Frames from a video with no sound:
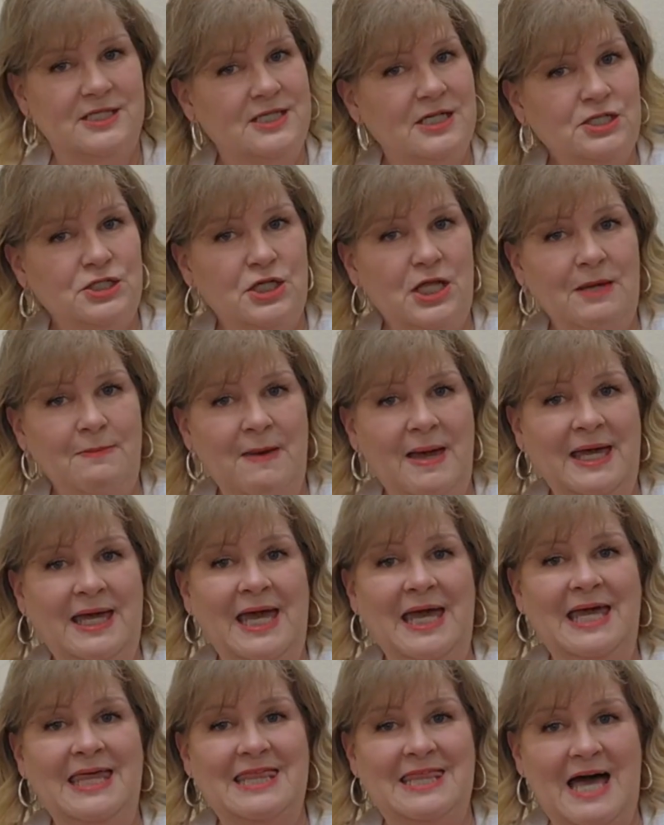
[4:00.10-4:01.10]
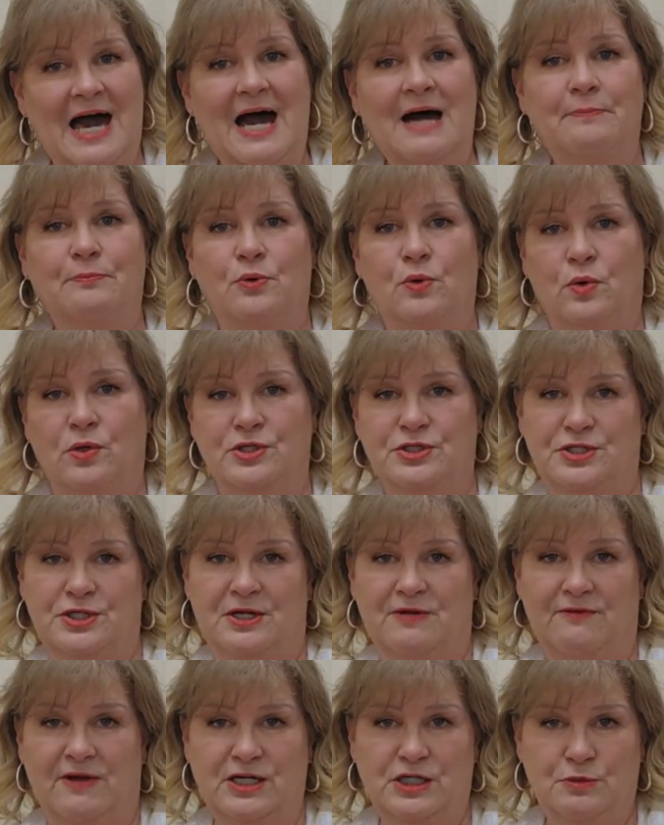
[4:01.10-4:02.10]
essentially making that
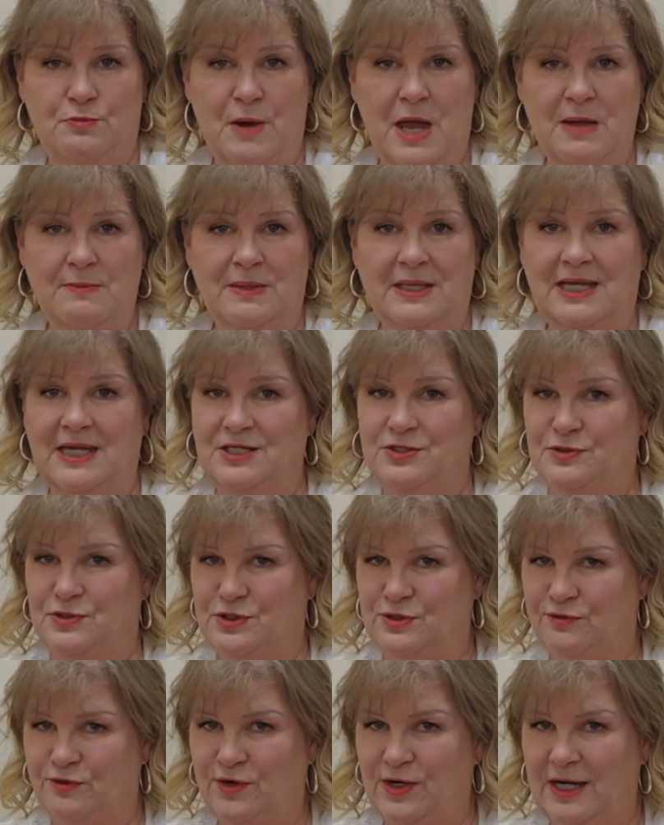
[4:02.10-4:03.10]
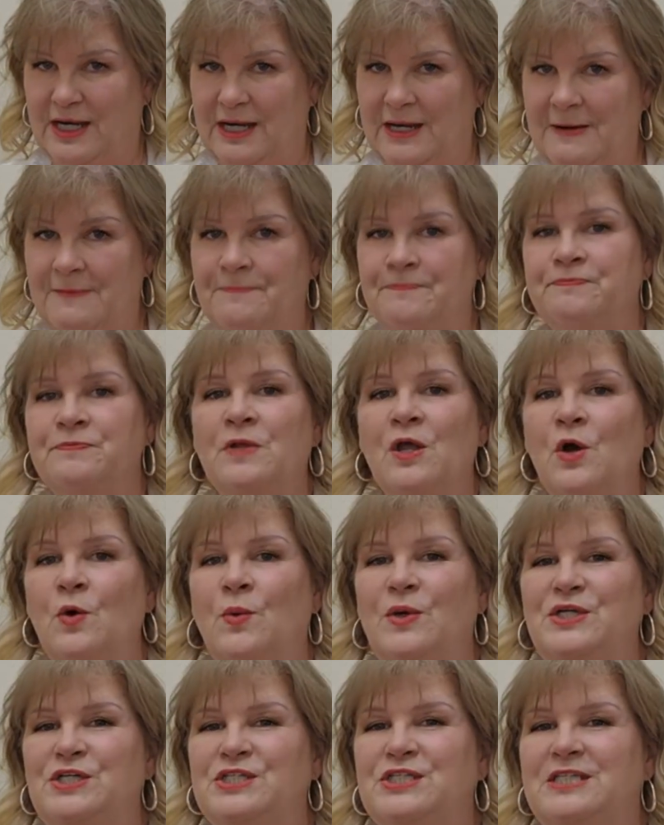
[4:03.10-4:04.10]
portion of each payment interest-free.
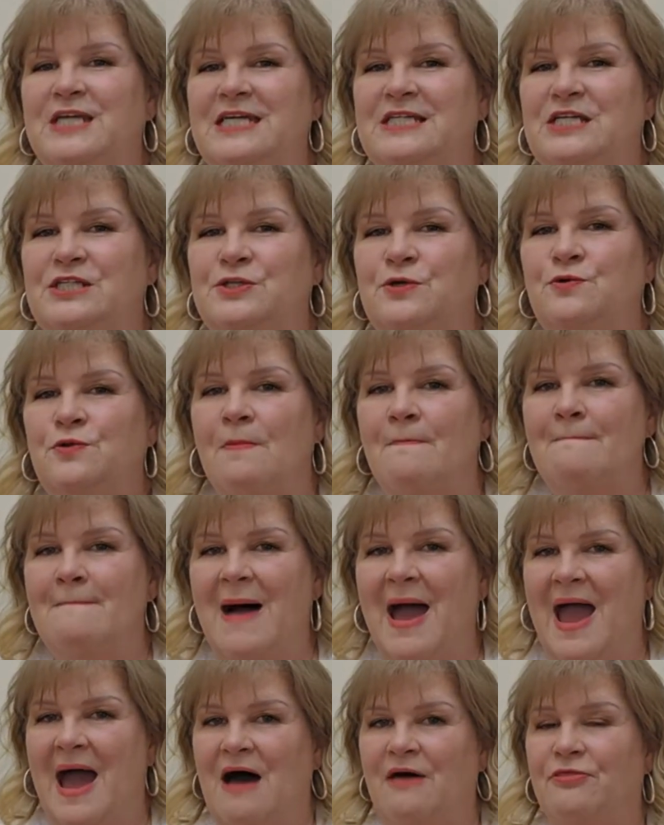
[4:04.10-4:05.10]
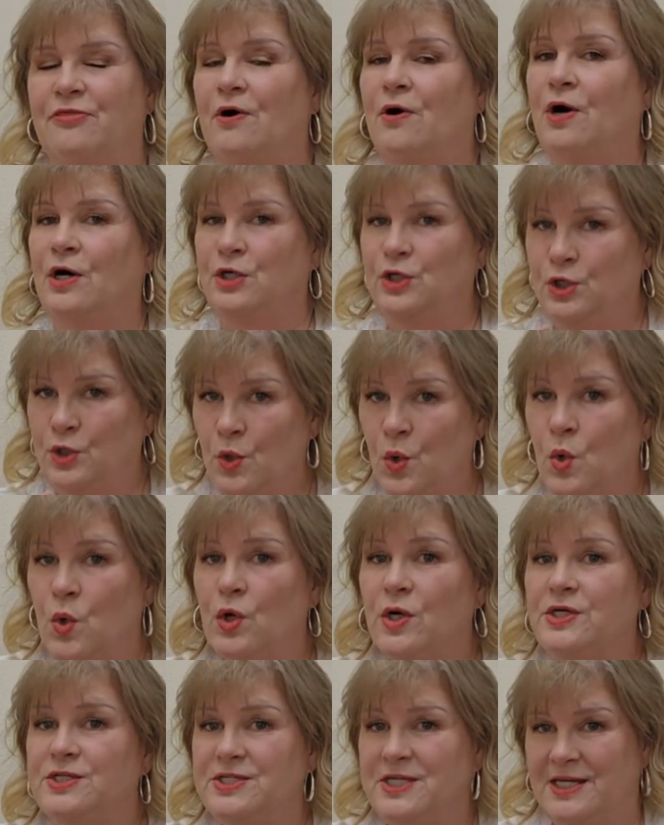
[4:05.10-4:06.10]
We just need to do the math on
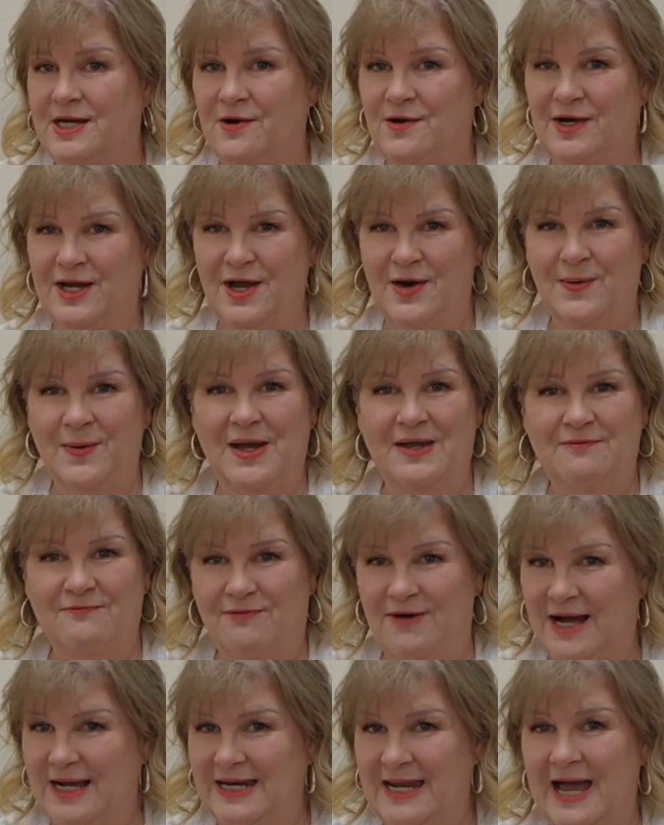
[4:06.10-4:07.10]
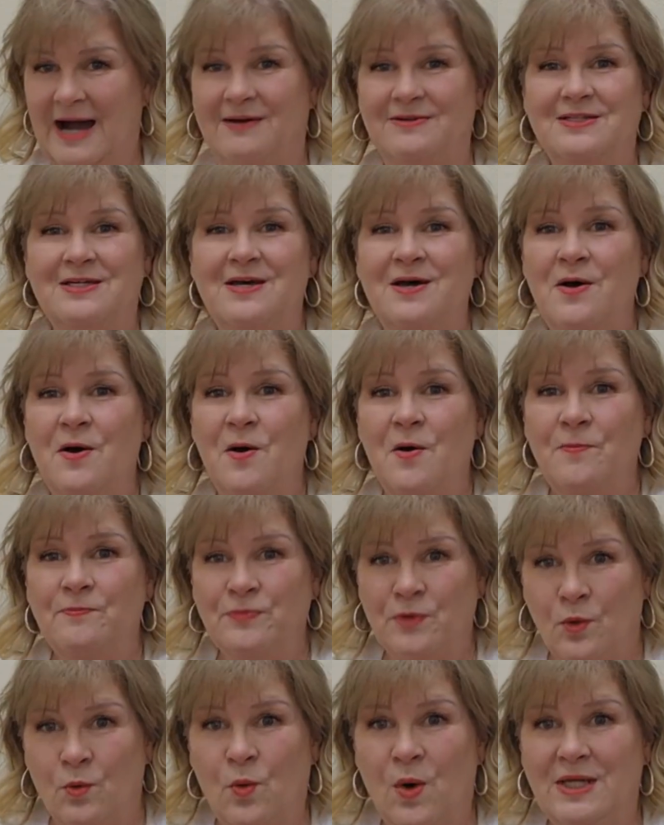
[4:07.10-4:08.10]
your scenario and find out
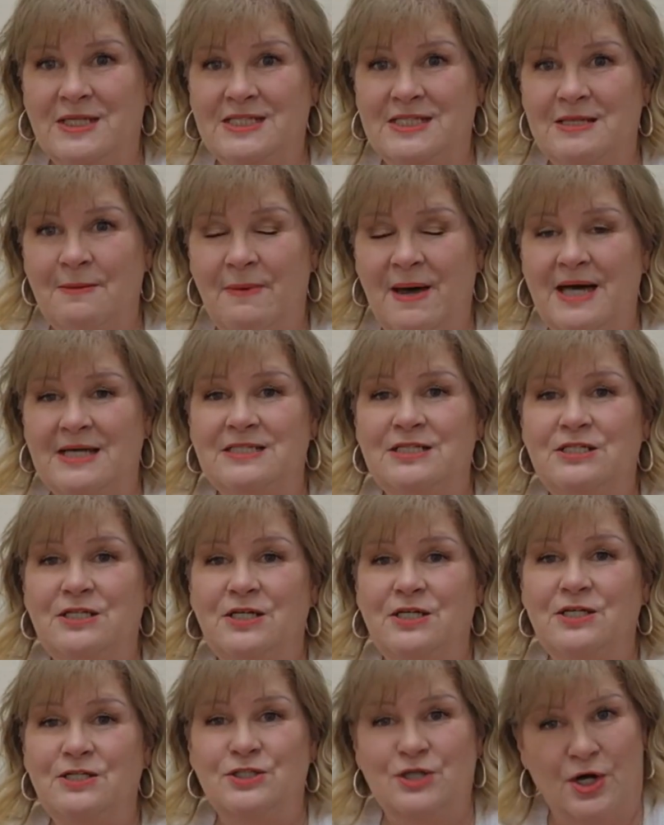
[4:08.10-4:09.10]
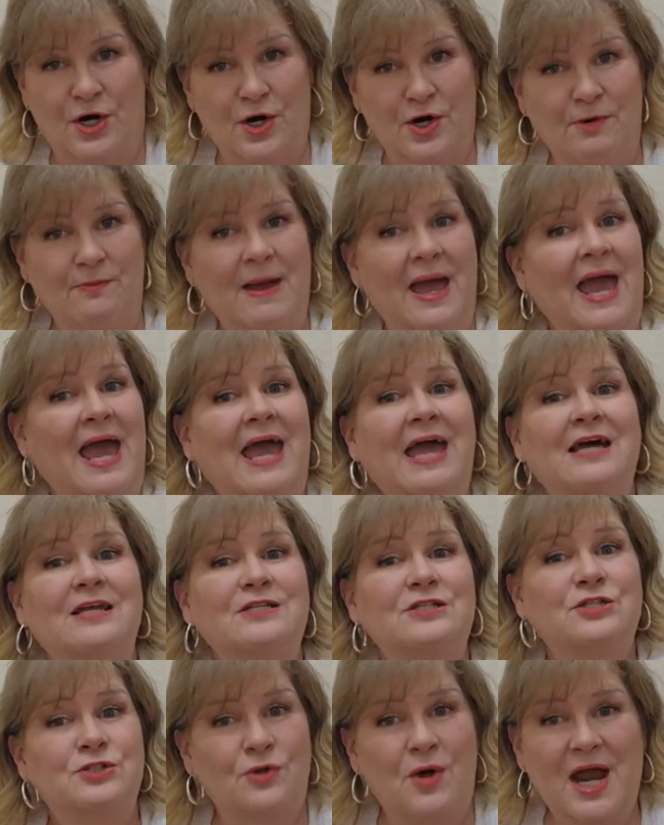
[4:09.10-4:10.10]
what's the best term
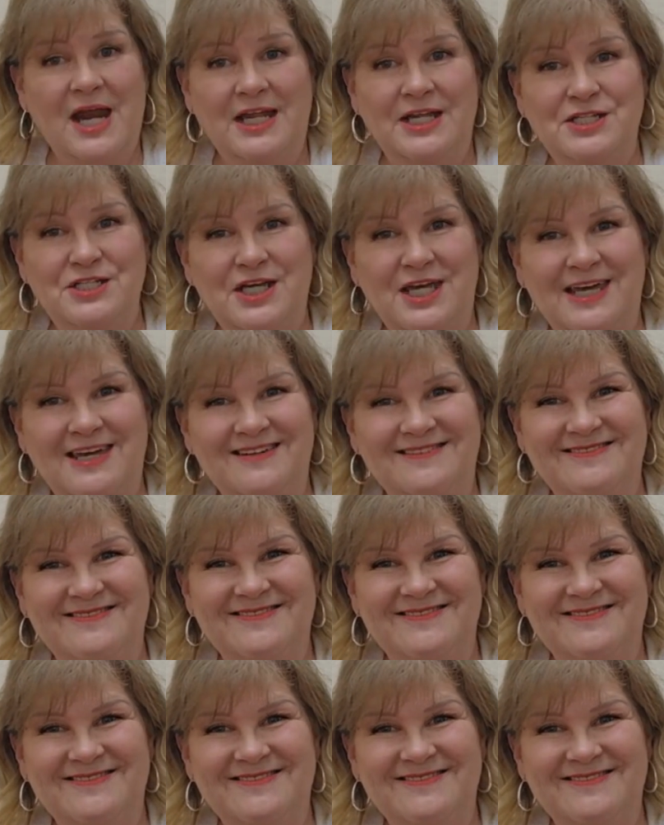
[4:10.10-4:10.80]
and strategy.